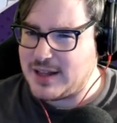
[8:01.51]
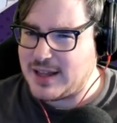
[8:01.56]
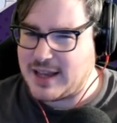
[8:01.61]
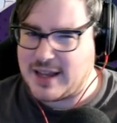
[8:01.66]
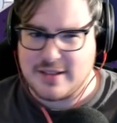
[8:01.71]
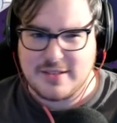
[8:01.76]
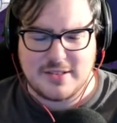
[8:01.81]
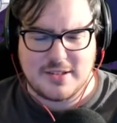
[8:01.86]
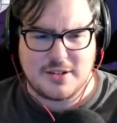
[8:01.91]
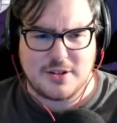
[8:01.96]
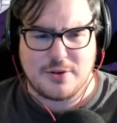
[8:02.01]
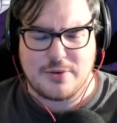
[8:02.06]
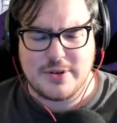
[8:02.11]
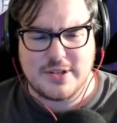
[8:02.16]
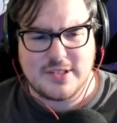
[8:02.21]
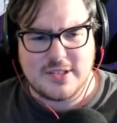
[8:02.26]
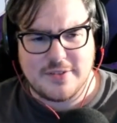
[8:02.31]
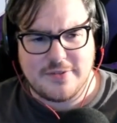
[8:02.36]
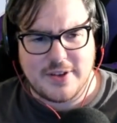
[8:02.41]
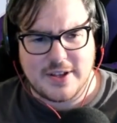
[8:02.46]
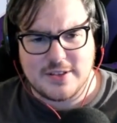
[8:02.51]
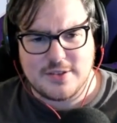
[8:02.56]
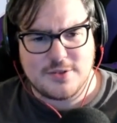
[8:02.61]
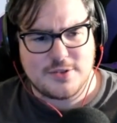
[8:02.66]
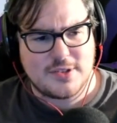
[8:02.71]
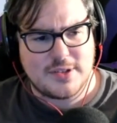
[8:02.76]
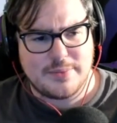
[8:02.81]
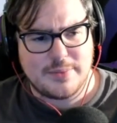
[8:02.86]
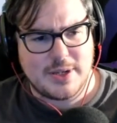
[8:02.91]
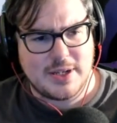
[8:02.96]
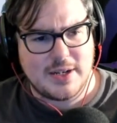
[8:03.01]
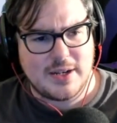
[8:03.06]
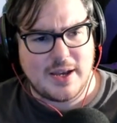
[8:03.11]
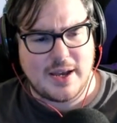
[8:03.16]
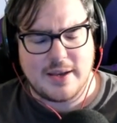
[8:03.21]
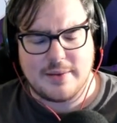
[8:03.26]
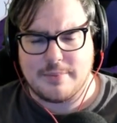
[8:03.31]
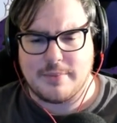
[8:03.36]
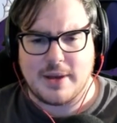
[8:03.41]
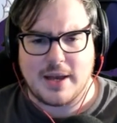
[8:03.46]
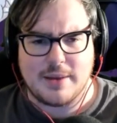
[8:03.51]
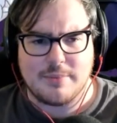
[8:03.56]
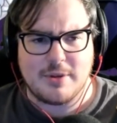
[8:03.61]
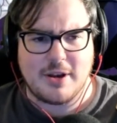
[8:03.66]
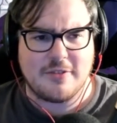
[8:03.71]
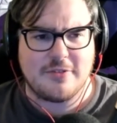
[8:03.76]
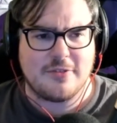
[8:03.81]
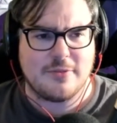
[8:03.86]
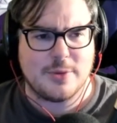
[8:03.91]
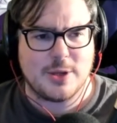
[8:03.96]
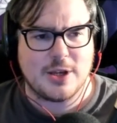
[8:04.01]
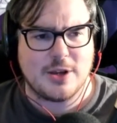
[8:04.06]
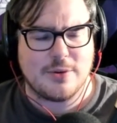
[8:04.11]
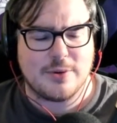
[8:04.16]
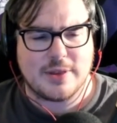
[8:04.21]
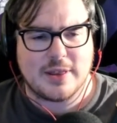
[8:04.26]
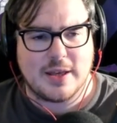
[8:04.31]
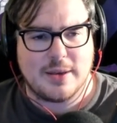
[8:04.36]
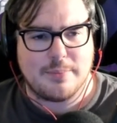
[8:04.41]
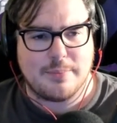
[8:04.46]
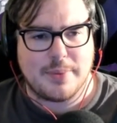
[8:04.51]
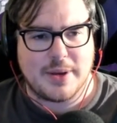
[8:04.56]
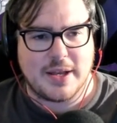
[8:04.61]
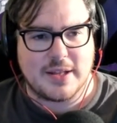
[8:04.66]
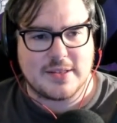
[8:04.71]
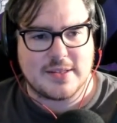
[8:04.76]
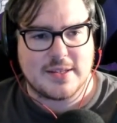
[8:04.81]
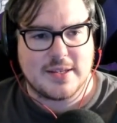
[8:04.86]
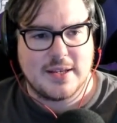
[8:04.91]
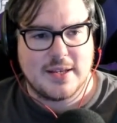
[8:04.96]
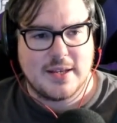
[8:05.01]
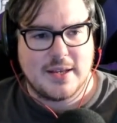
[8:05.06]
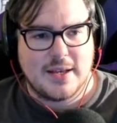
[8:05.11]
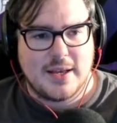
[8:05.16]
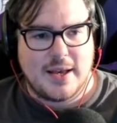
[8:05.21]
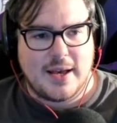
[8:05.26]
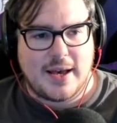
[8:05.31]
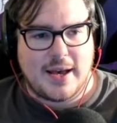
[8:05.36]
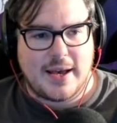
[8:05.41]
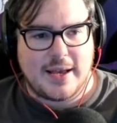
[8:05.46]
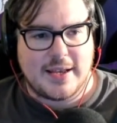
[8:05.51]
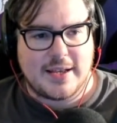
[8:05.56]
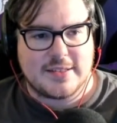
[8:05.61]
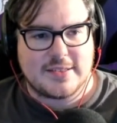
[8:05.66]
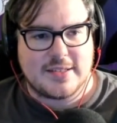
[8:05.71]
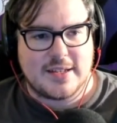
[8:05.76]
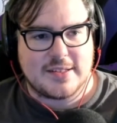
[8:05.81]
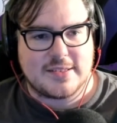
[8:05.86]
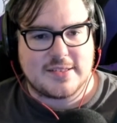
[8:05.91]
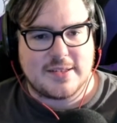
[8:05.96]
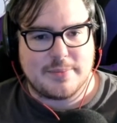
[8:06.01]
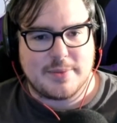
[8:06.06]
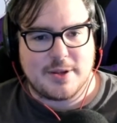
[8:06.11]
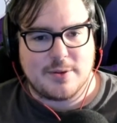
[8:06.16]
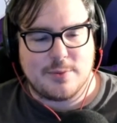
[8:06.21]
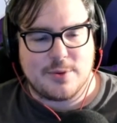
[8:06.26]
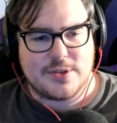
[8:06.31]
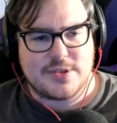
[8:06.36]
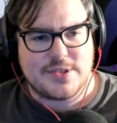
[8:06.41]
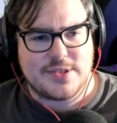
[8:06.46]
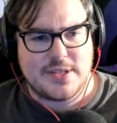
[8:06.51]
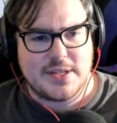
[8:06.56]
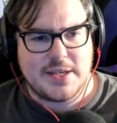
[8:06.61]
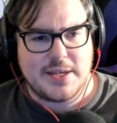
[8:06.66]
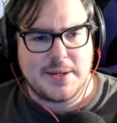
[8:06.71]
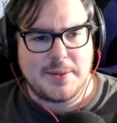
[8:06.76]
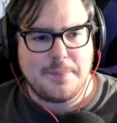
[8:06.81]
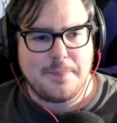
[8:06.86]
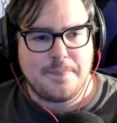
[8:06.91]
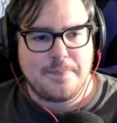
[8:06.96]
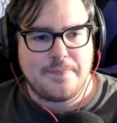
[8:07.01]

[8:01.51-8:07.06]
Like, is it decreased defense or something? I'm not familiar with it, but I guess that's something we'll see.